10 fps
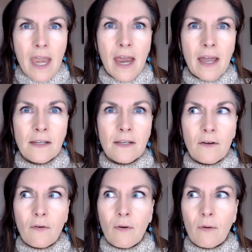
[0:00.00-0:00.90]

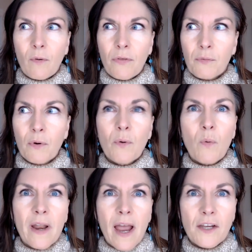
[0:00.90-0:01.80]
And through
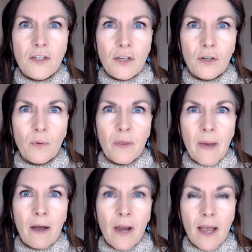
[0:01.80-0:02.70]
what I do with
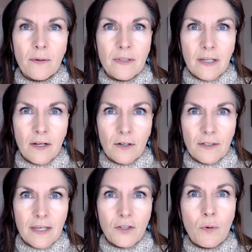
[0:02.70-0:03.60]
Powerhouse
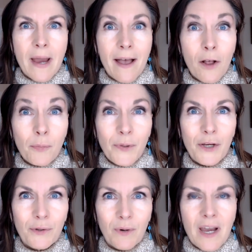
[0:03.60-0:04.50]
Leaders is to help
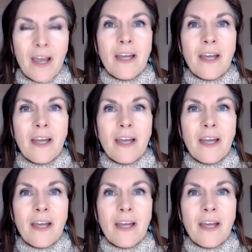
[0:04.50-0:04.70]
you